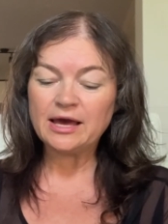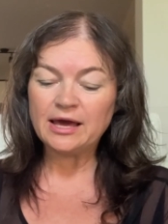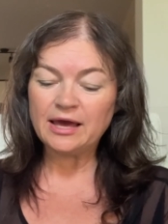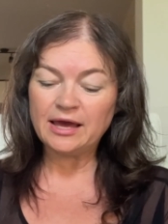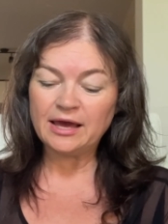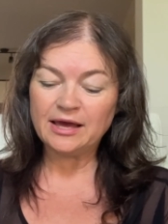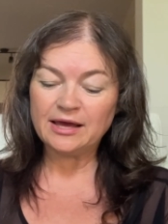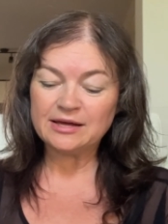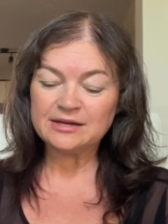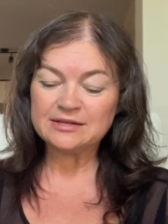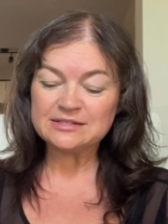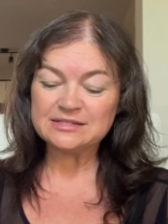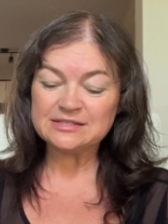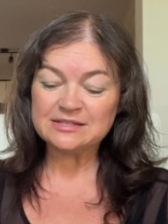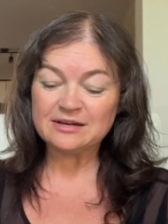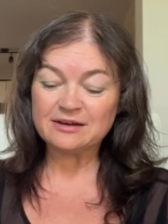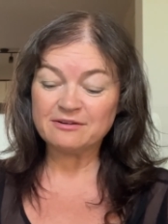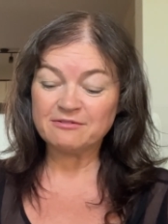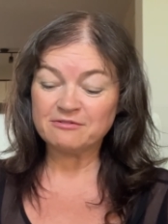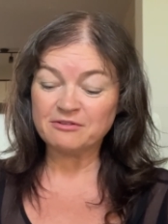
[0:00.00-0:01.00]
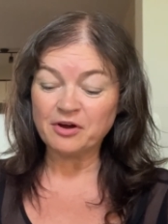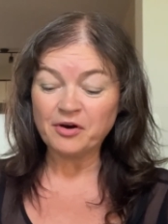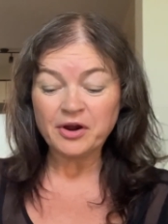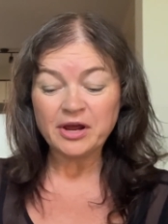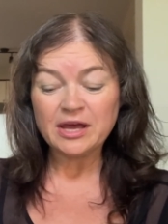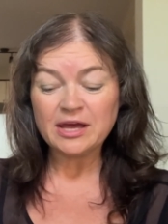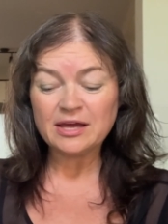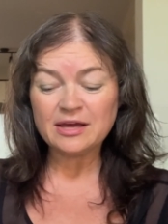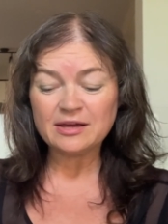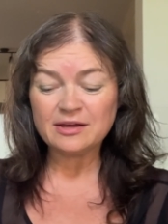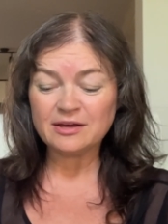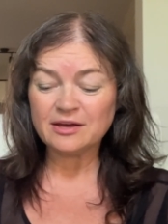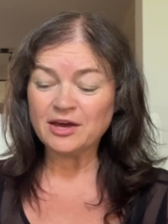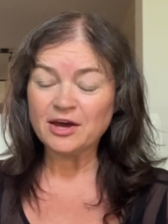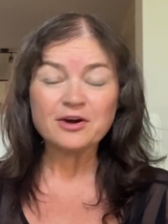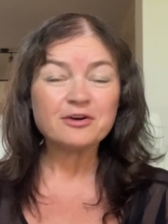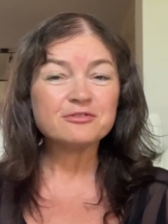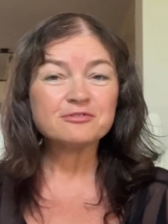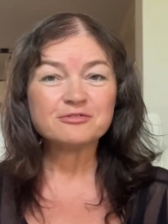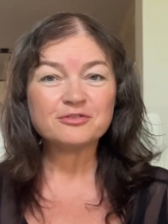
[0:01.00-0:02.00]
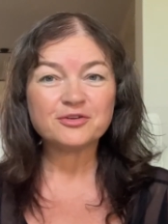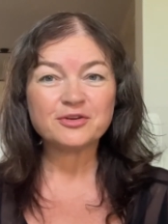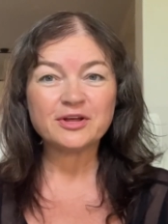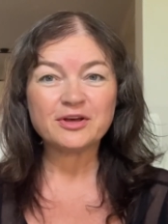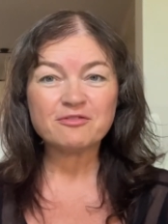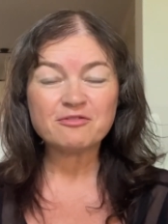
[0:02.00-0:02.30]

and very carefully,